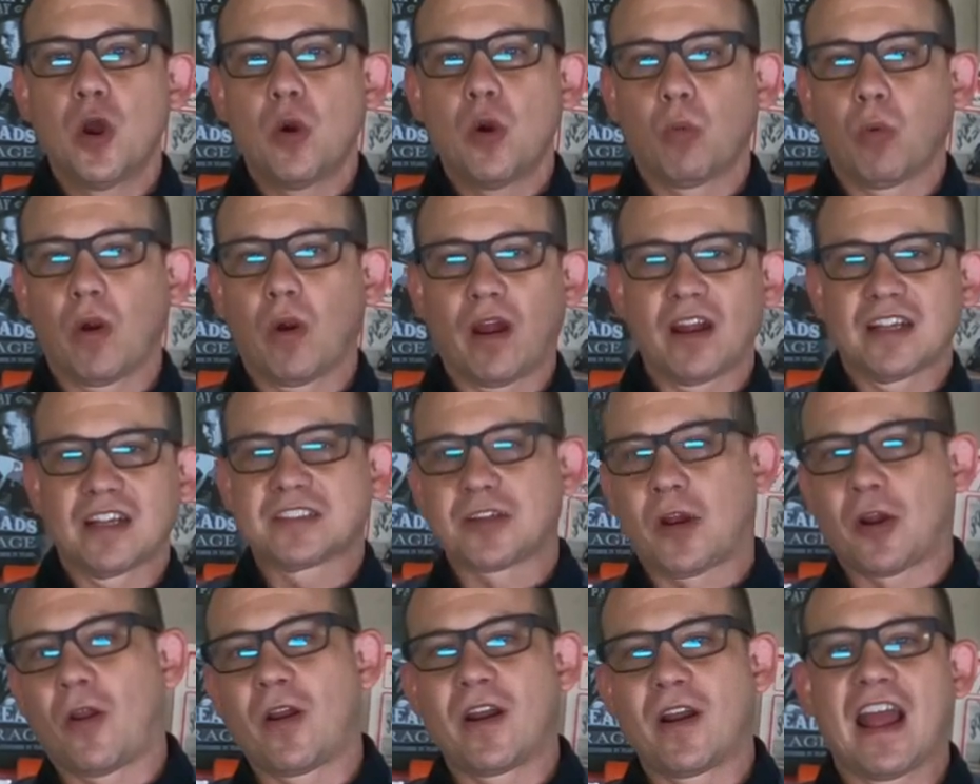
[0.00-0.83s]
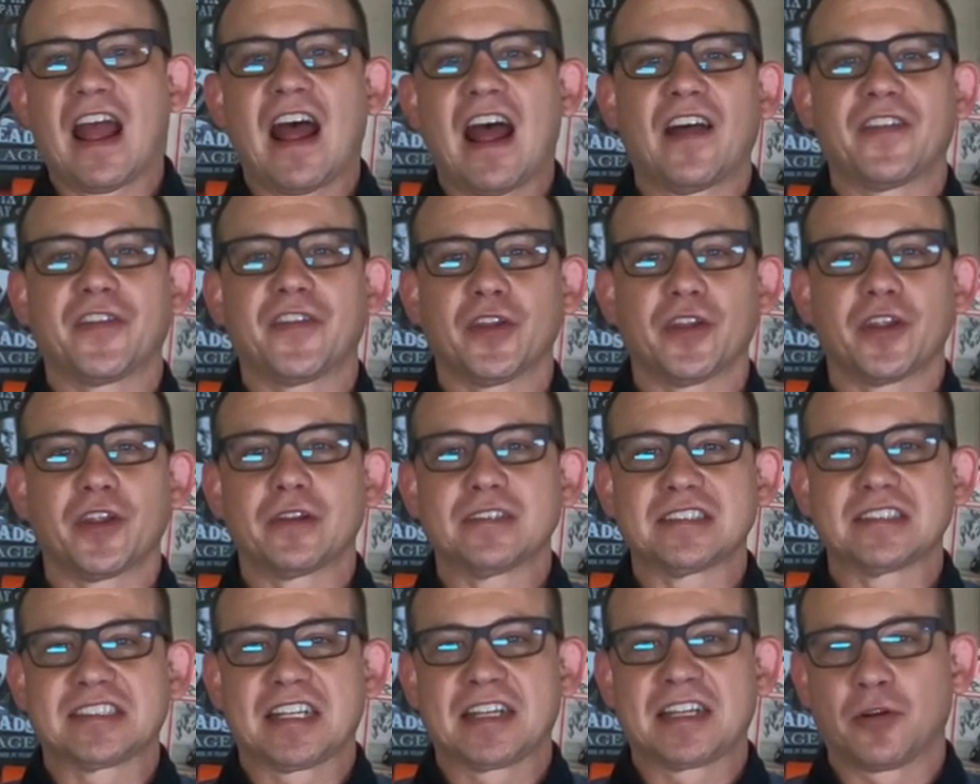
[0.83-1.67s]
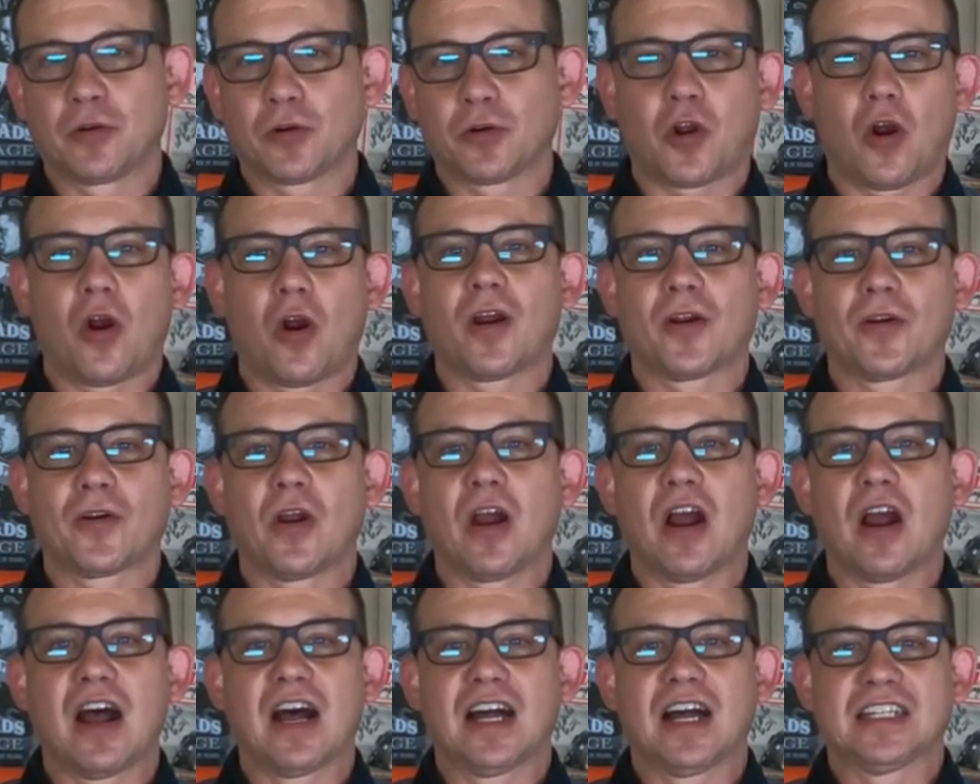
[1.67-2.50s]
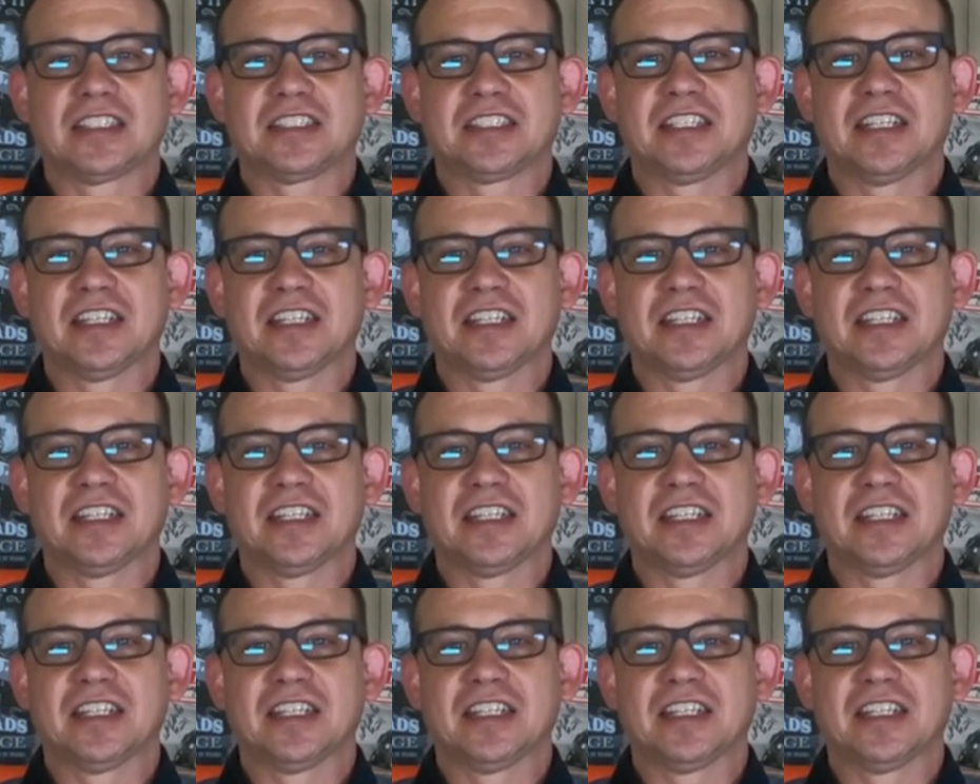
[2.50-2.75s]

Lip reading: where I started out in the little single car garage.